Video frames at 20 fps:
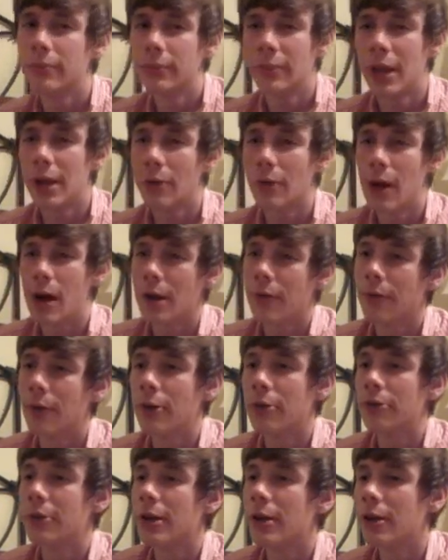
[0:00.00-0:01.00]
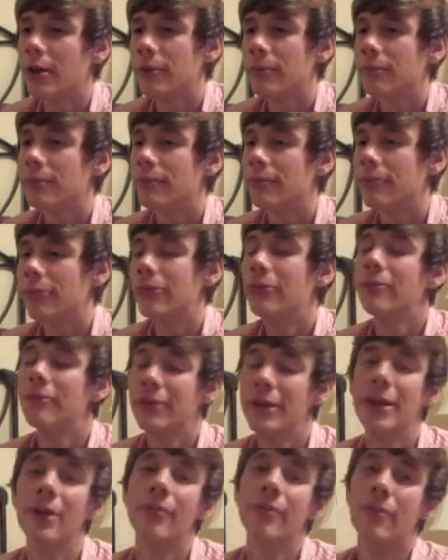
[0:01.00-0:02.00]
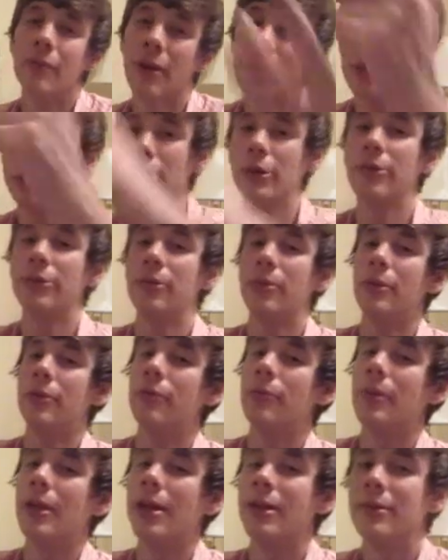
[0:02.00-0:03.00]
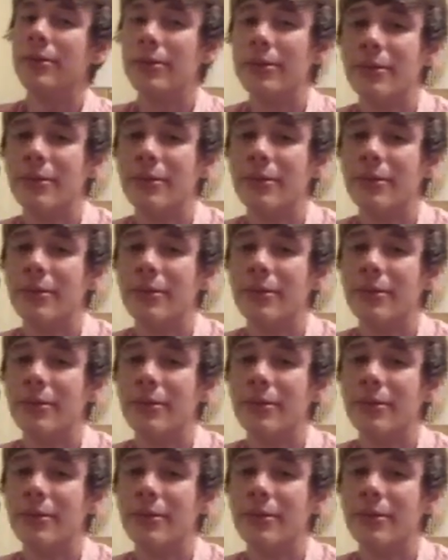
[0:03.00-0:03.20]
Not at Rockefeller Center. Here, I'll show you something from that.